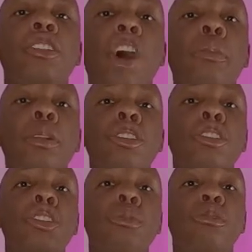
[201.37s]
arbiters
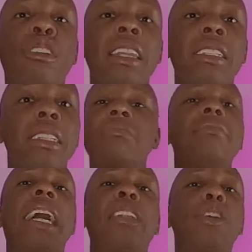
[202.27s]
of morality,
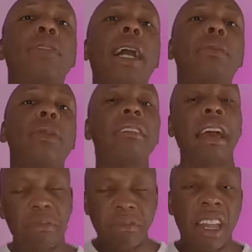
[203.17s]
got no problem with that.